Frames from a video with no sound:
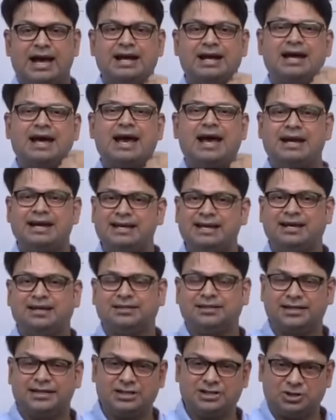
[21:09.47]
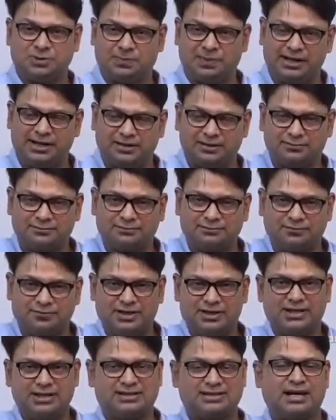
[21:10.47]
And any other discipline,
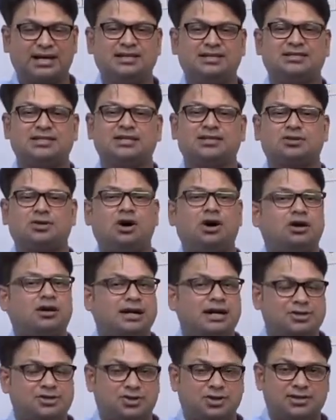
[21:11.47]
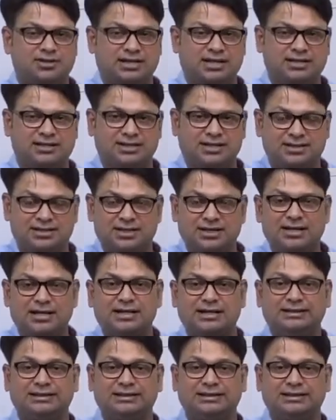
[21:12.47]
whether sciences or natural sciences,